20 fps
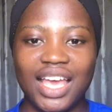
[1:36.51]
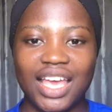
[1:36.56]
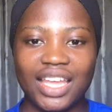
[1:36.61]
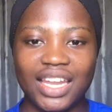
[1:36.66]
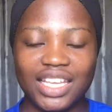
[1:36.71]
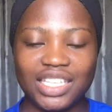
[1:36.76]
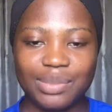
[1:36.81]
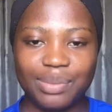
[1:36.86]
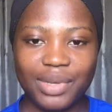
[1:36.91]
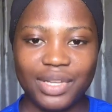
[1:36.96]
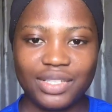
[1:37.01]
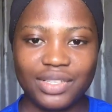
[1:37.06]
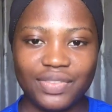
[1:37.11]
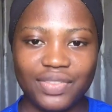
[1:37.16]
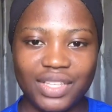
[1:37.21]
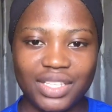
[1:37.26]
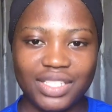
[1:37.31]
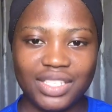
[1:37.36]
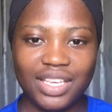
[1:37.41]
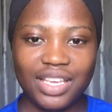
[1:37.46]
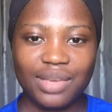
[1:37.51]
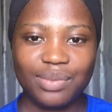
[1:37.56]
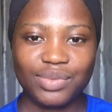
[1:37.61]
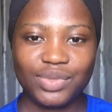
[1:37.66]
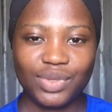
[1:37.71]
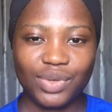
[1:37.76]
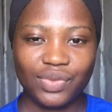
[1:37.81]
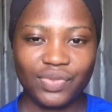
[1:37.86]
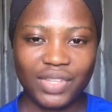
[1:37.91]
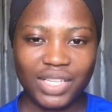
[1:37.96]
And as part of the
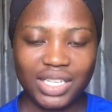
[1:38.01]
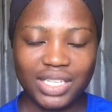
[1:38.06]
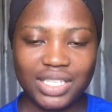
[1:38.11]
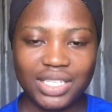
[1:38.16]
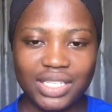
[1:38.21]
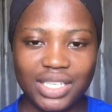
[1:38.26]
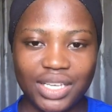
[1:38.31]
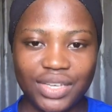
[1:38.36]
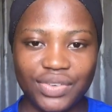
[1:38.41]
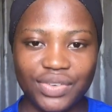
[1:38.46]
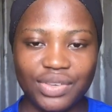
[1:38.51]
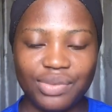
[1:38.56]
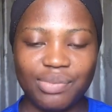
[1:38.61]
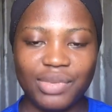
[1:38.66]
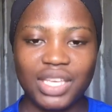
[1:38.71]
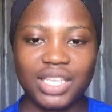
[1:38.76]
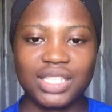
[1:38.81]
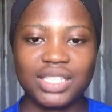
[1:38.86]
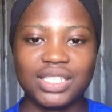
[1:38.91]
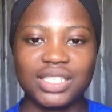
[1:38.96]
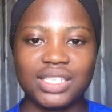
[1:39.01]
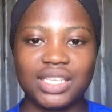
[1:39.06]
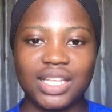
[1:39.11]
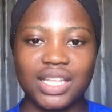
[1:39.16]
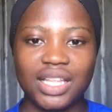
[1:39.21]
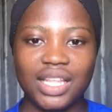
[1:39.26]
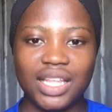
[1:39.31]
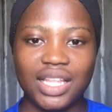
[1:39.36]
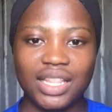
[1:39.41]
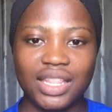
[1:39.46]
terms of the lease agreement,
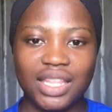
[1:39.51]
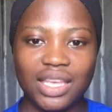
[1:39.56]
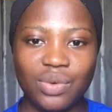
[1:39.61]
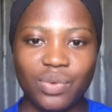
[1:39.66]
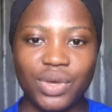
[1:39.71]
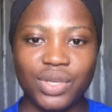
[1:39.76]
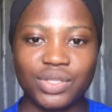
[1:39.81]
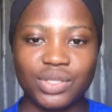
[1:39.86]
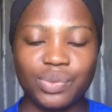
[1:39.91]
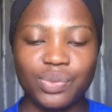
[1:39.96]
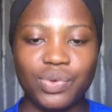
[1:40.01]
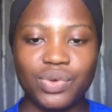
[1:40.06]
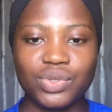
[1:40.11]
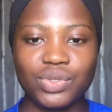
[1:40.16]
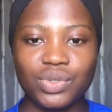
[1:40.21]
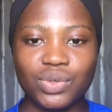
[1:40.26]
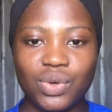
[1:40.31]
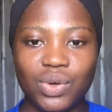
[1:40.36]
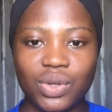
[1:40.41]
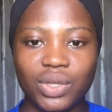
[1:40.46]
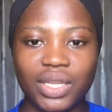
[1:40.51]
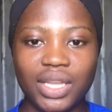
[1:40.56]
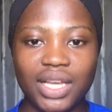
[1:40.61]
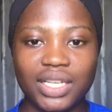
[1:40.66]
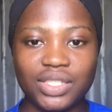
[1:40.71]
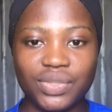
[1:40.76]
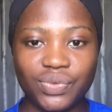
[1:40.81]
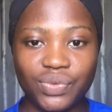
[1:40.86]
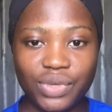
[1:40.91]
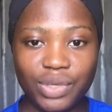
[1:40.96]
they were supposed to
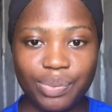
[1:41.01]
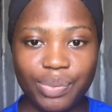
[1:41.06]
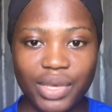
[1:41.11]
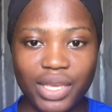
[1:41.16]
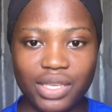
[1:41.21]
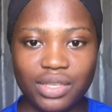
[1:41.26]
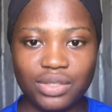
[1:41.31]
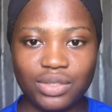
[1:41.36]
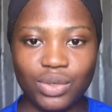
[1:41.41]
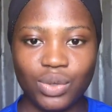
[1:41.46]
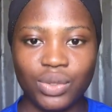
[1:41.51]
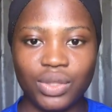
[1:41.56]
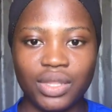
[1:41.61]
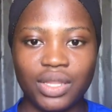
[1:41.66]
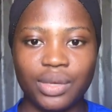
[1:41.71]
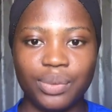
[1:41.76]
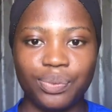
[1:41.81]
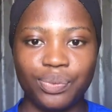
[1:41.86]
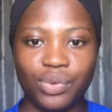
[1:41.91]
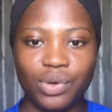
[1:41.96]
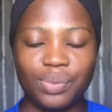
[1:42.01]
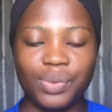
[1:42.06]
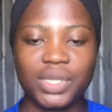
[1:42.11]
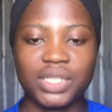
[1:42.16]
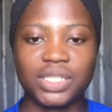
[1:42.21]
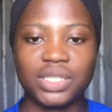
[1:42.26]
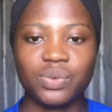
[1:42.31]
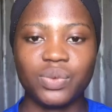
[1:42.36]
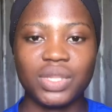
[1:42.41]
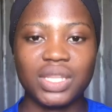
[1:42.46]
conduct repairs on the
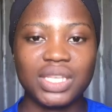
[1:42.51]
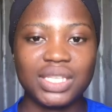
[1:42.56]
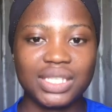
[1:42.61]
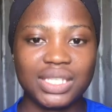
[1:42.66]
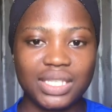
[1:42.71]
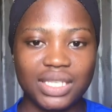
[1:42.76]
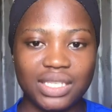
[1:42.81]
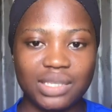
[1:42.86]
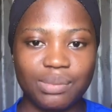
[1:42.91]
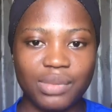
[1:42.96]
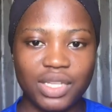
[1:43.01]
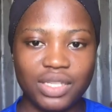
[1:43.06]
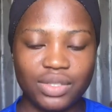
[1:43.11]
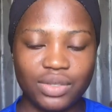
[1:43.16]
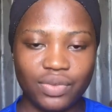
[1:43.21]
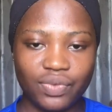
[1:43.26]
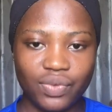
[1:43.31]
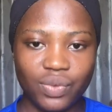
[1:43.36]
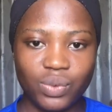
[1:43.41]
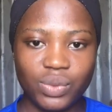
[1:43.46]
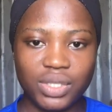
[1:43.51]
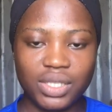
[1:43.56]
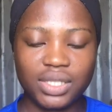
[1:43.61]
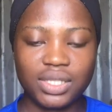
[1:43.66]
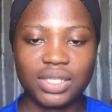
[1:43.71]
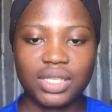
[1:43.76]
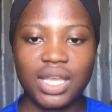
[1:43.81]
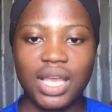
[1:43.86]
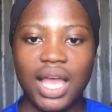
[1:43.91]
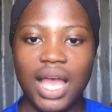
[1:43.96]
property within 6 months of
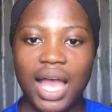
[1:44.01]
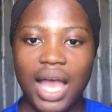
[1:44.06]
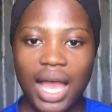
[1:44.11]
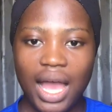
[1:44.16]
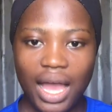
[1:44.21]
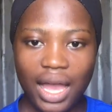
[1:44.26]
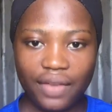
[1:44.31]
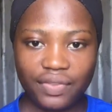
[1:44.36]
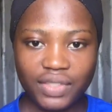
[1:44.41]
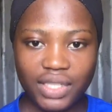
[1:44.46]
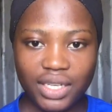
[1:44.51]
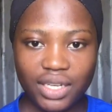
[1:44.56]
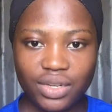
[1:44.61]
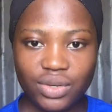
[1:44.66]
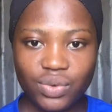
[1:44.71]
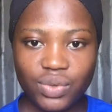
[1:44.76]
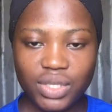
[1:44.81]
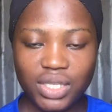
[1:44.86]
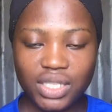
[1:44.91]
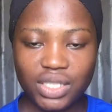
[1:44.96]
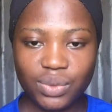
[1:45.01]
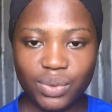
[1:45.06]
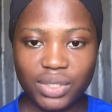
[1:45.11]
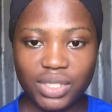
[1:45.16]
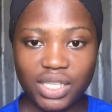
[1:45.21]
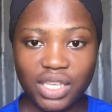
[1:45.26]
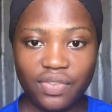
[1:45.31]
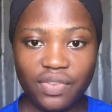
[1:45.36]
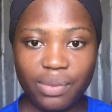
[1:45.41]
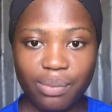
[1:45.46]
notice. After the notice
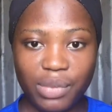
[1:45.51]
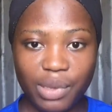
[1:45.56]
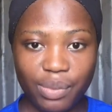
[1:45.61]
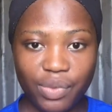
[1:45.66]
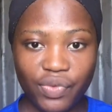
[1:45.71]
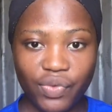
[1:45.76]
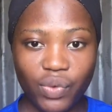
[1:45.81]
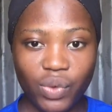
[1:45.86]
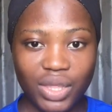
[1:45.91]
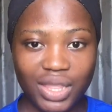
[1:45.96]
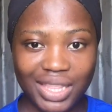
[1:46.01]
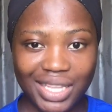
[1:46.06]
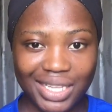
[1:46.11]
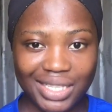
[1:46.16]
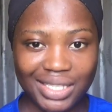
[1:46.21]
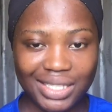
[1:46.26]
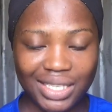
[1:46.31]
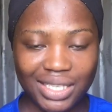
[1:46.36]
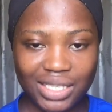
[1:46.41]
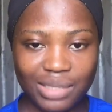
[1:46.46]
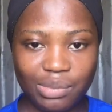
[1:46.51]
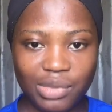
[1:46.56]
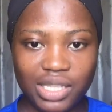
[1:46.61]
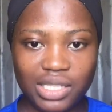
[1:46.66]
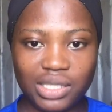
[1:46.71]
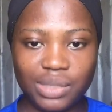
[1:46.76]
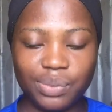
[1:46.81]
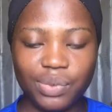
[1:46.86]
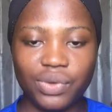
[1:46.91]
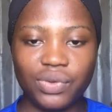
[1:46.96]
was given, but before that
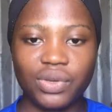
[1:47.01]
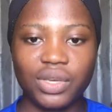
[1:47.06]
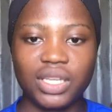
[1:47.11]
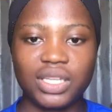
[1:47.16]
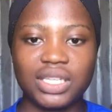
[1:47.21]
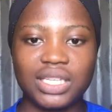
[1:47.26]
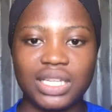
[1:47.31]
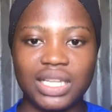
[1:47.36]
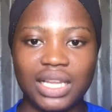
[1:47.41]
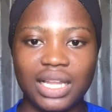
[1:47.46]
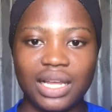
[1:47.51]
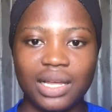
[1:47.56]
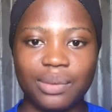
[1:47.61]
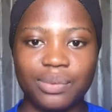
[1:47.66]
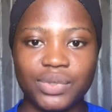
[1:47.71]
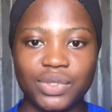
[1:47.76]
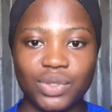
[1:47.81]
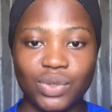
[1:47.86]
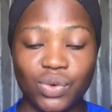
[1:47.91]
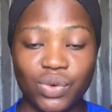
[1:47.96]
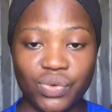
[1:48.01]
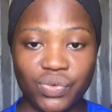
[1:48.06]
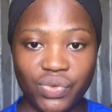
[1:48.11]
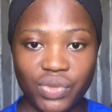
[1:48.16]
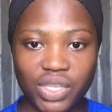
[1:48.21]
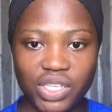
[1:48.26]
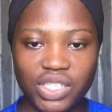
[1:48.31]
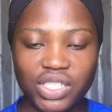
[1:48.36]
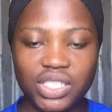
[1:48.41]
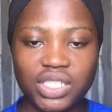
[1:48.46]
6-month period elapsed or
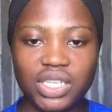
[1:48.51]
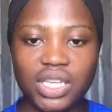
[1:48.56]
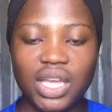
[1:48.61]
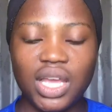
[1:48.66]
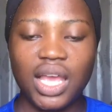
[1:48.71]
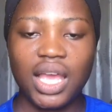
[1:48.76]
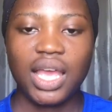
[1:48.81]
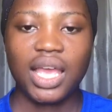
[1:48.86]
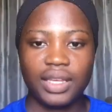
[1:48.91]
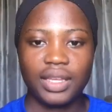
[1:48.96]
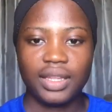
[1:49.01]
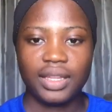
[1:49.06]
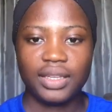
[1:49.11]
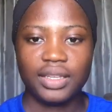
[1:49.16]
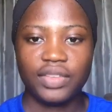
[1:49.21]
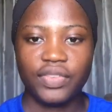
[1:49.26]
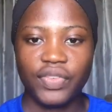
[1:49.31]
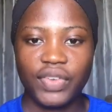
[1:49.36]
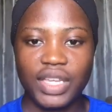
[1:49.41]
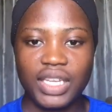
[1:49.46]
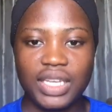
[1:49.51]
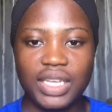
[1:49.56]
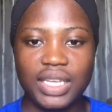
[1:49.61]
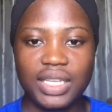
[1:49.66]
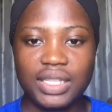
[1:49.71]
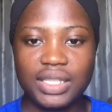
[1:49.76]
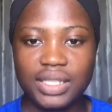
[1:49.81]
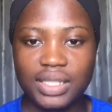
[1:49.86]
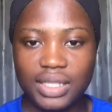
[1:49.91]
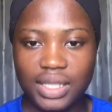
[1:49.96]
reached, the
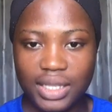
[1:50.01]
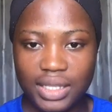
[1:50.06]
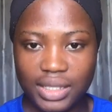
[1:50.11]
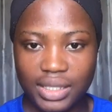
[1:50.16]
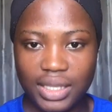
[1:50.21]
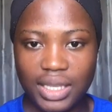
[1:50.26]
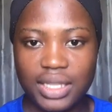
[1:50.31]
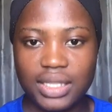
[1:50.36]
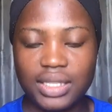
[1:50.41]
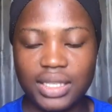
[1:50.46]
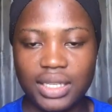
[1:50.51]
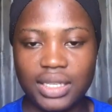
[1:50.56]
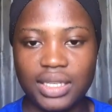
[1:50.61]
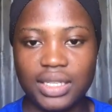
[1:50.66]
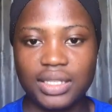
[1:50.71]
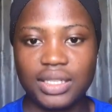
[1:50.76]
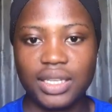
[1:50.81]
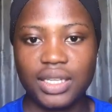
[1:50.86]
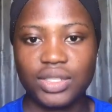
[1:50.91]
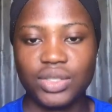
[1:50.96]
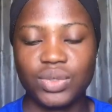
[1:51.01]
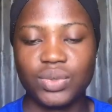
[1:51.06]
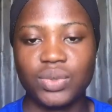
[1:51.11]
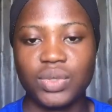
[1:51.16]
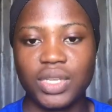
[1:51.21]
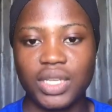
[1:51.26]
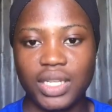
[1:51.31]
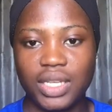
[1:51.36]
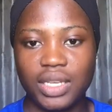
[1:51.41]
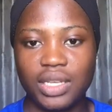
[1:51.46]
defendants sent a letter to
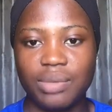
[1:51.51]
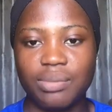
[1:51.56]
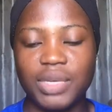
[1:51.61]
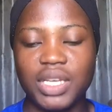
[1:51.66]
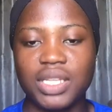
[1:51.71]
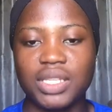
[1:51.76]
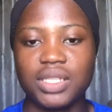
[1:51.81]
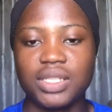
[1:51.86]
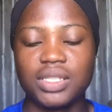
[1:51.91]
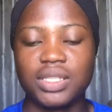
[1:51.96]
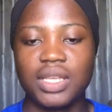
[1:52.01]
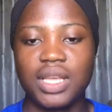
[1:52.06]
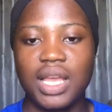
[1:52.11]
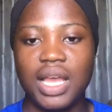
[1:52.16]
the claimant